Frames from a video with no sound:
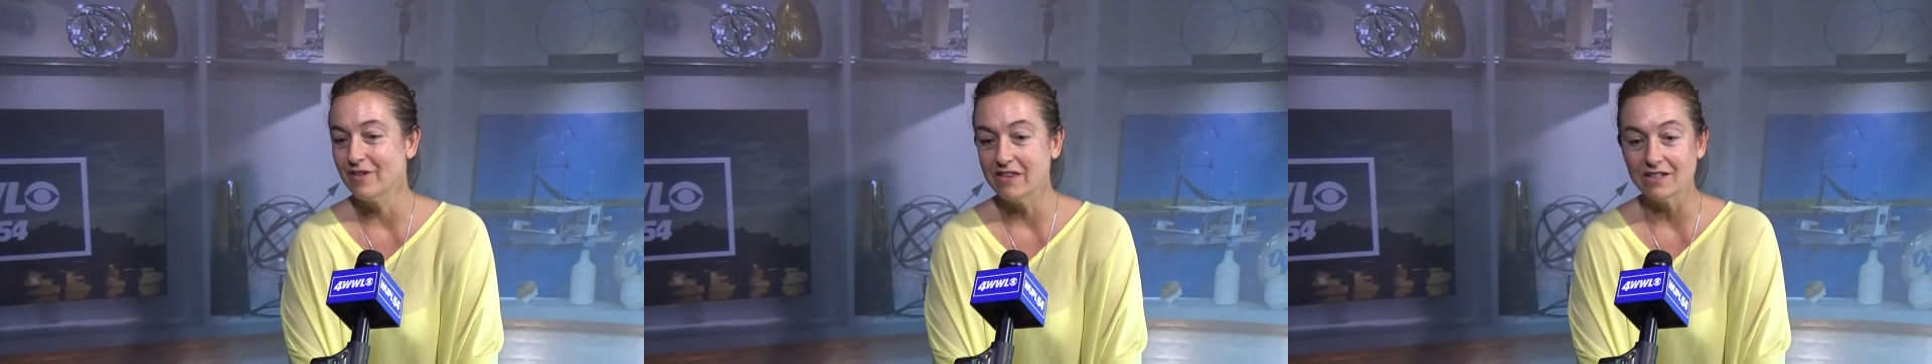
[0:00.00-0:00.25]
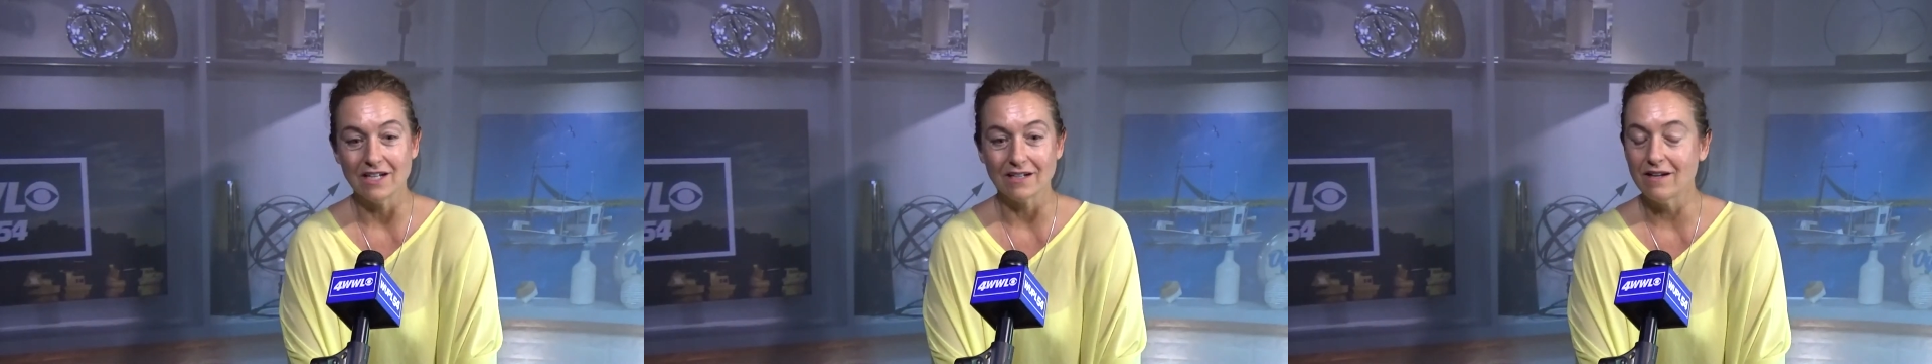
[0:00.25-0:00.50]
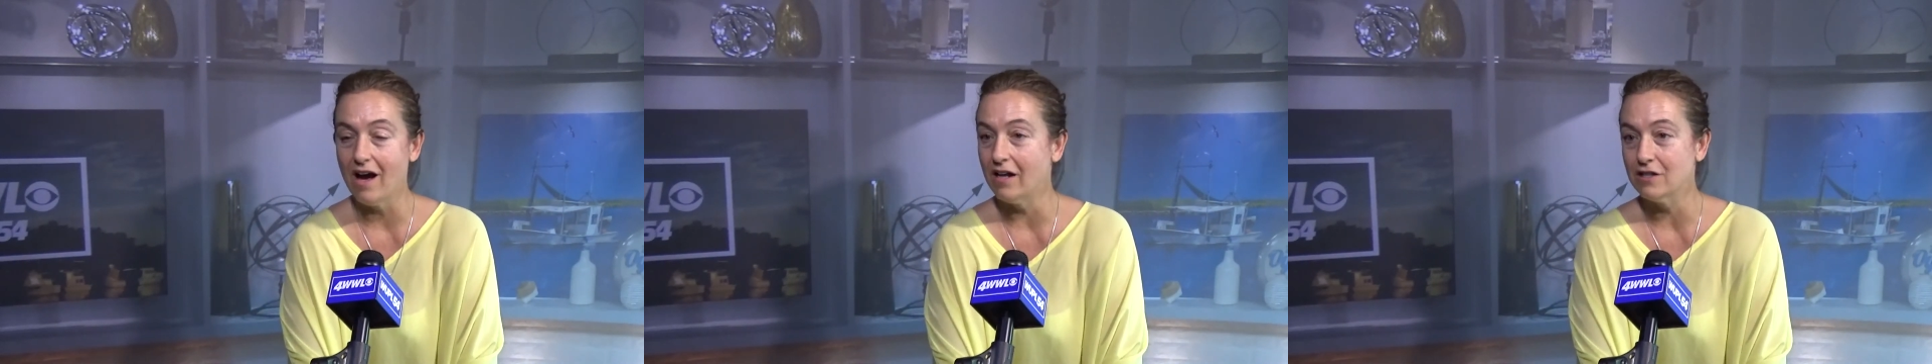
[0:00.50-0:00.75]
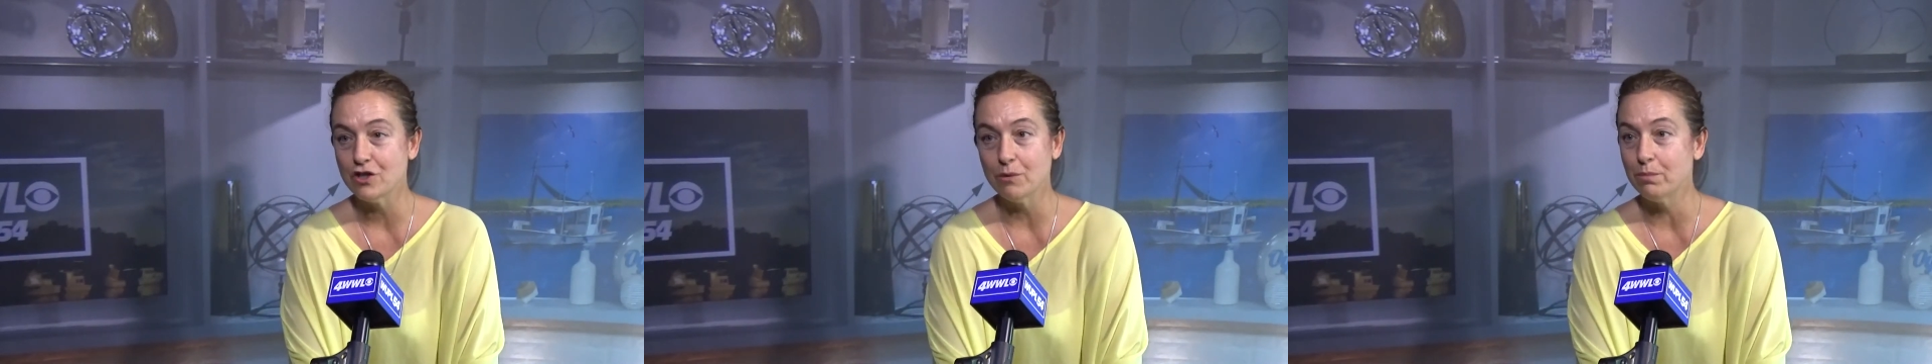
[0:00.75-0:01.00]
the
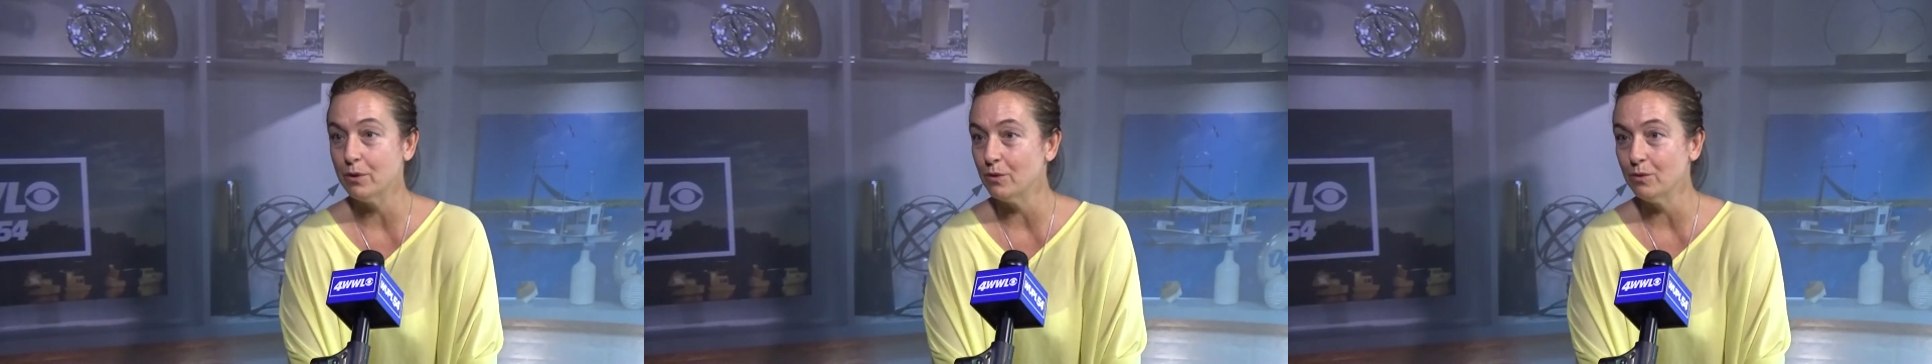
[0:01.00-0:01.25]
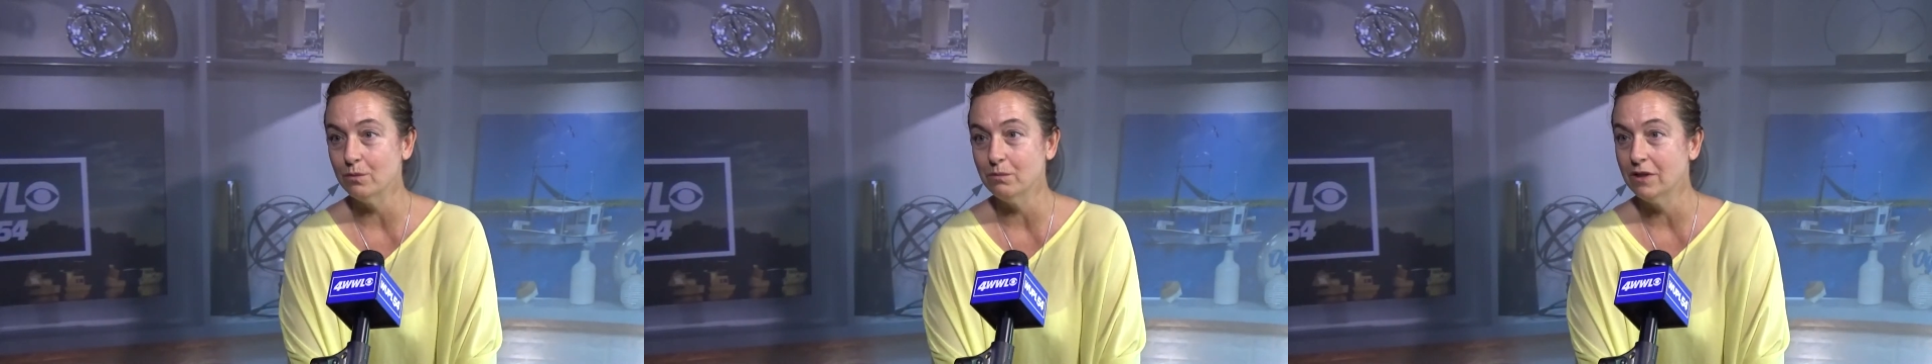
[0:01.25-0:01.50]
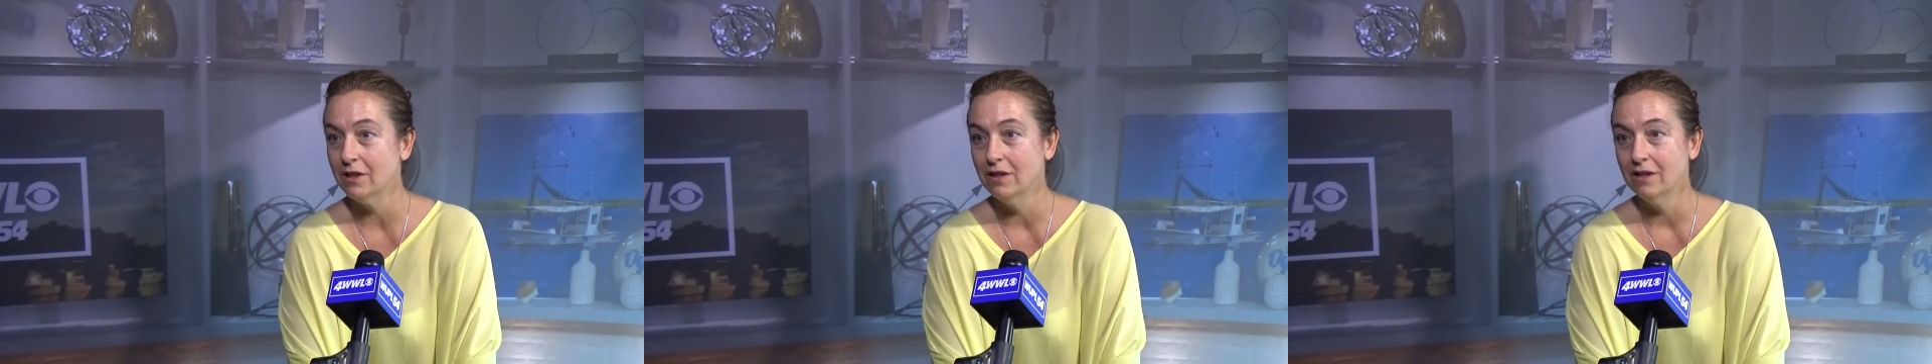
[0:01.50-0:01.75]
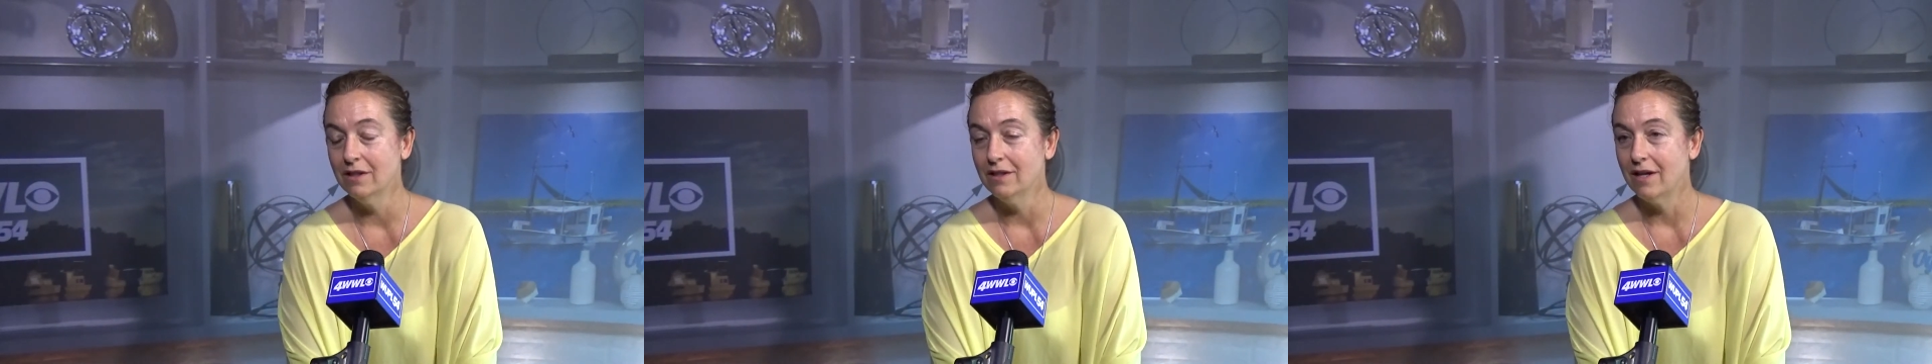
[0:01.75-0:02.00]
technology boom
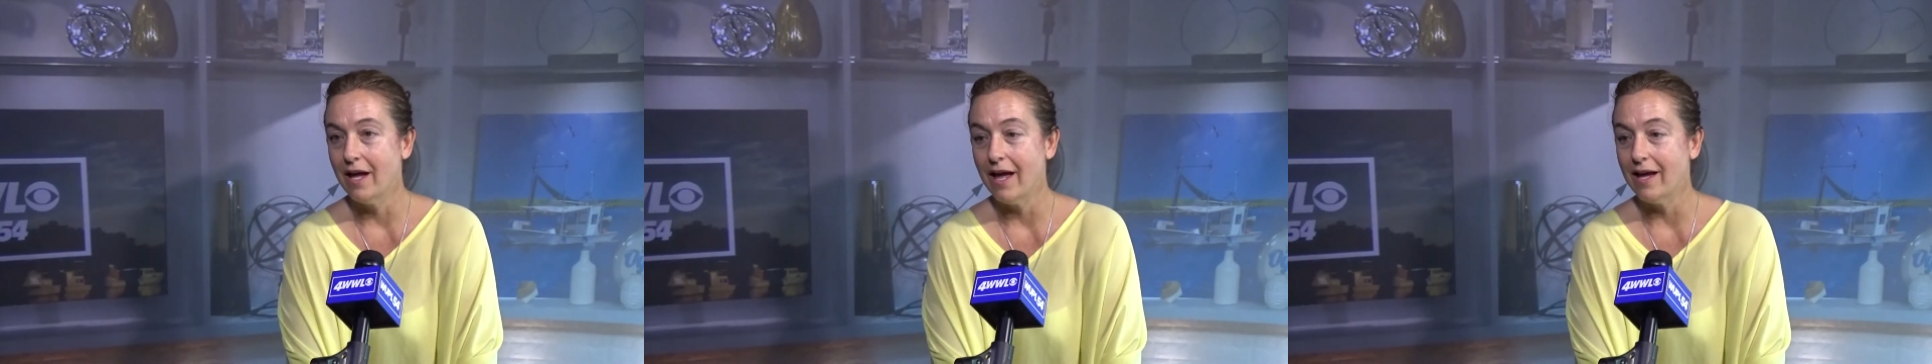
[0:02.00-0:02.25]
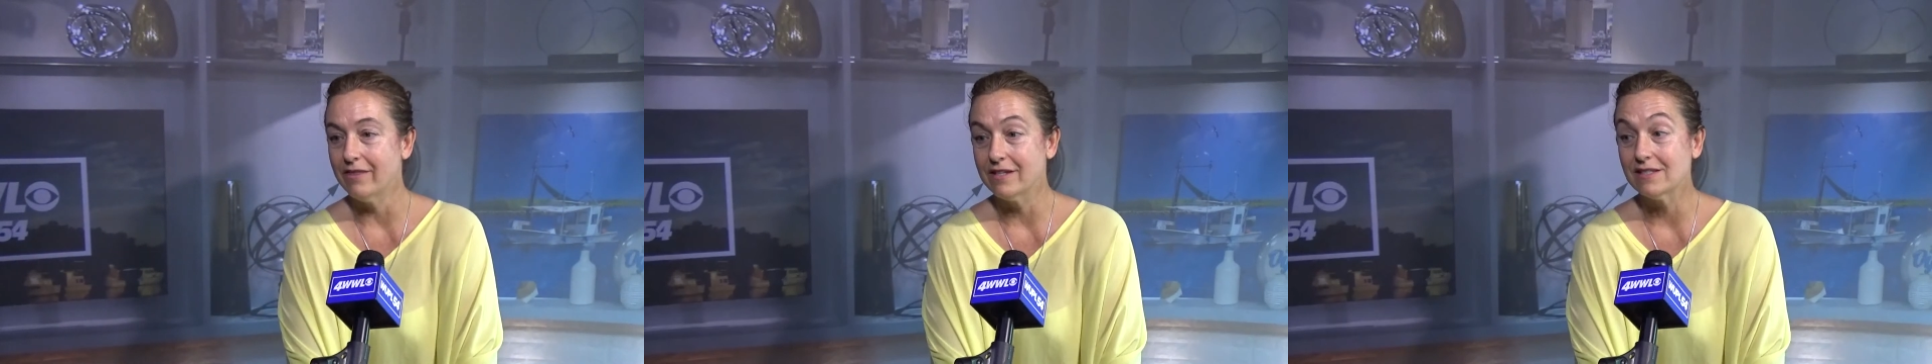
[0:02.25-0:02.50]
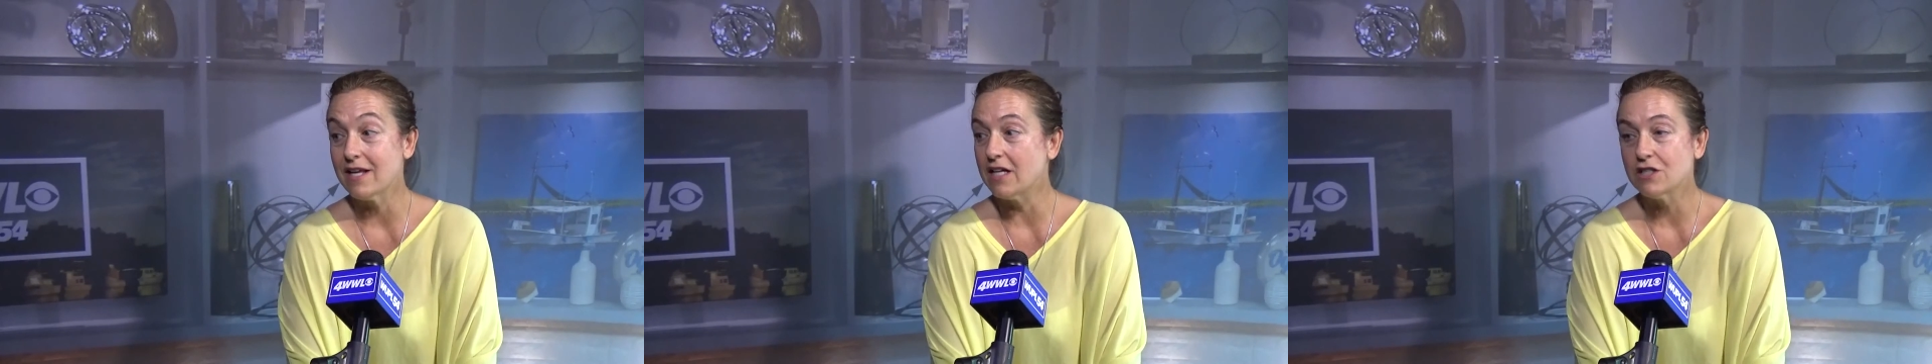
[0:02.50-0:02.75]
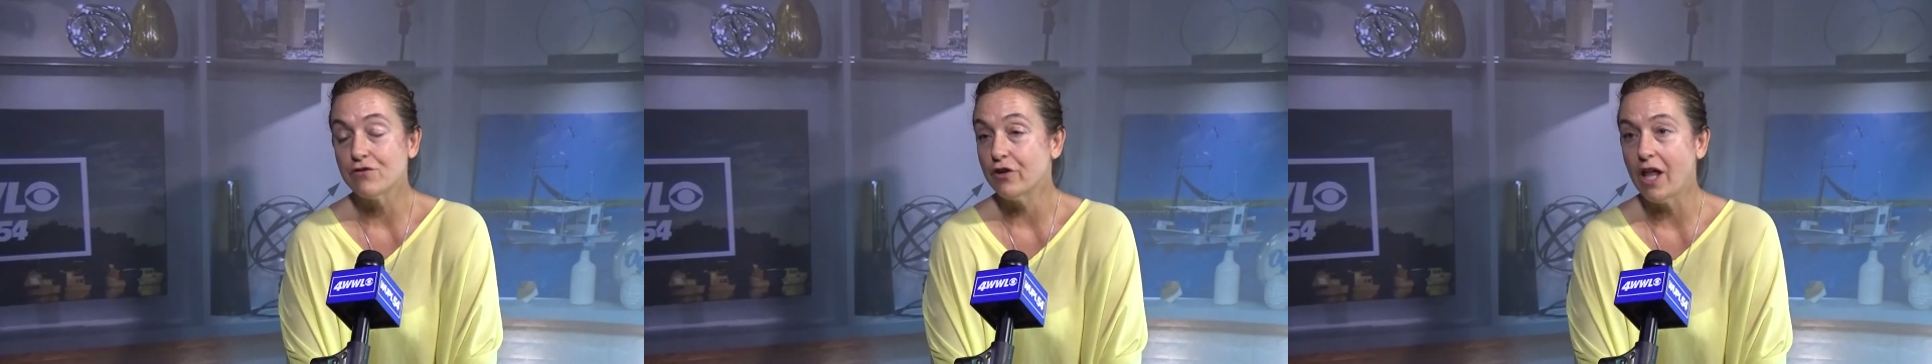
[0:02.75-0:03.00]
and the
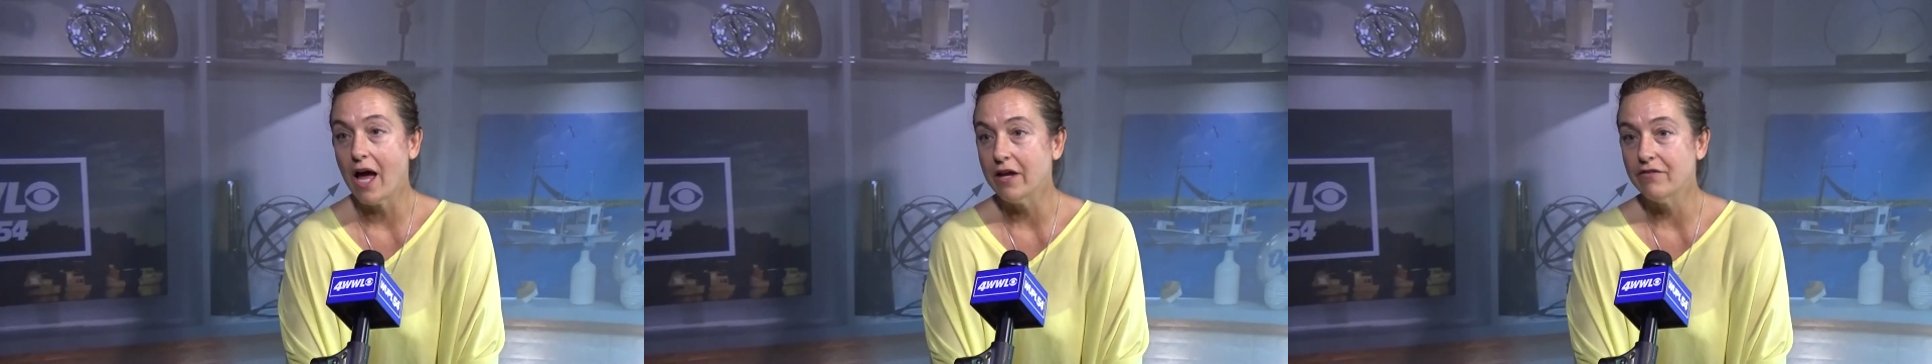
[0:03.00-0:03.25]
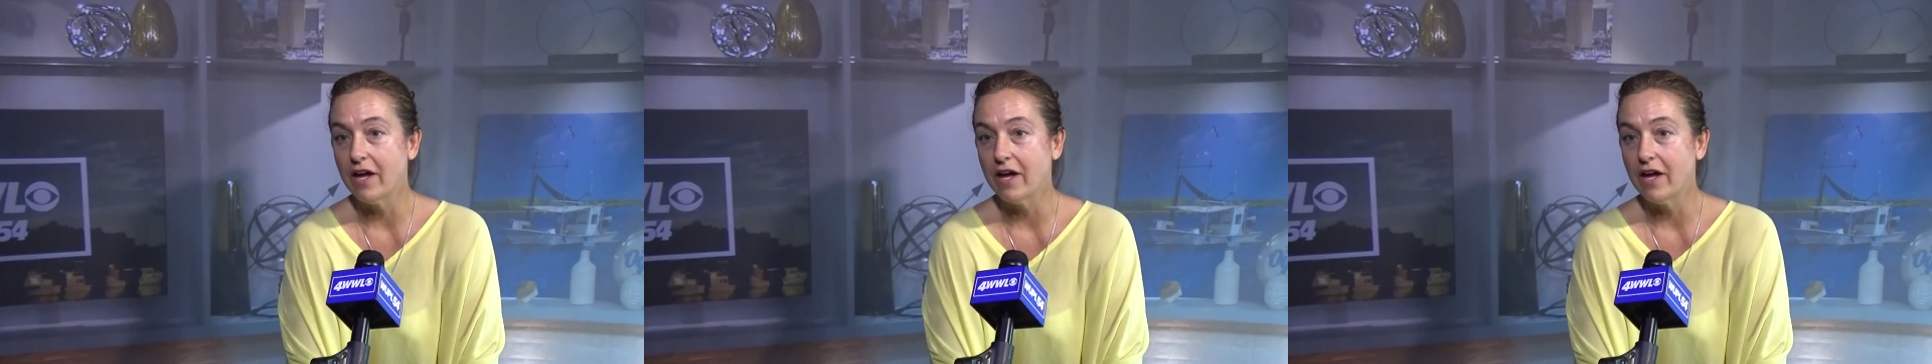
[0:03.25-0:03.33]
zest for life.